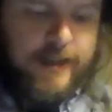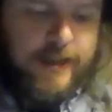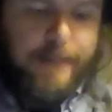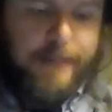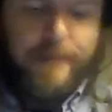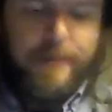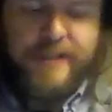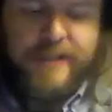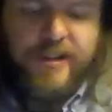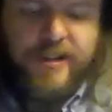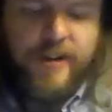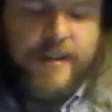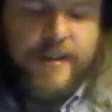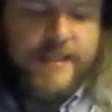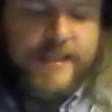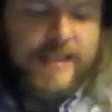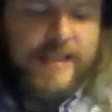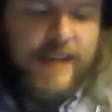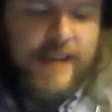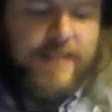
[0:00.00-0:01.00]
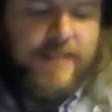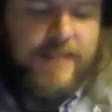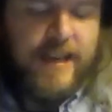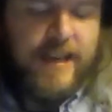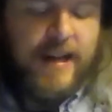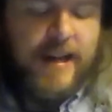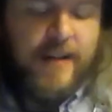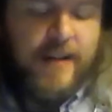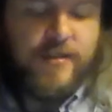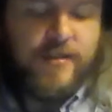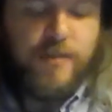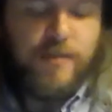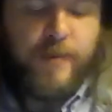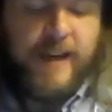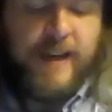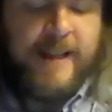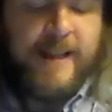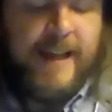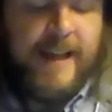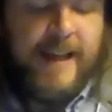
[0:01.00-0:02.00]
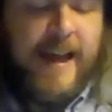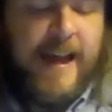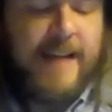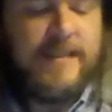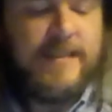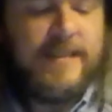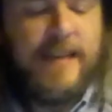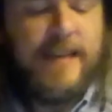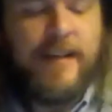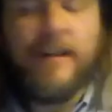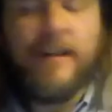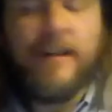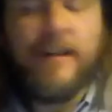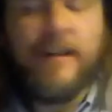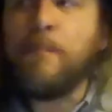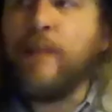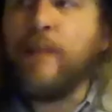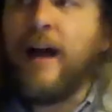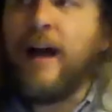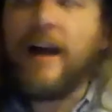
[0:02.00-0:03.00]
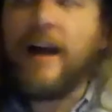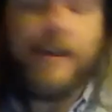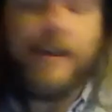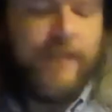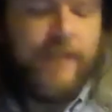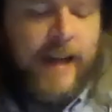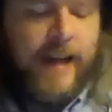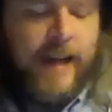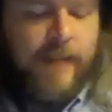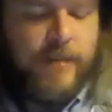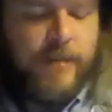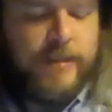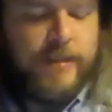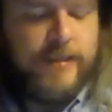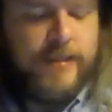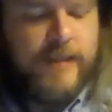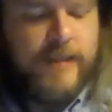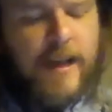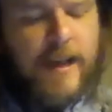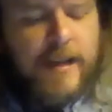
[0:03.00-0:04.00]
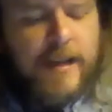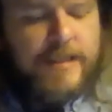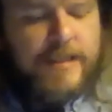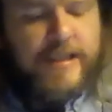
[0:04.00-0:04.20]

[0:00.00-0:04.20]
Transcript: I picture her in safety goggles, bringing the axe down on a block of hours.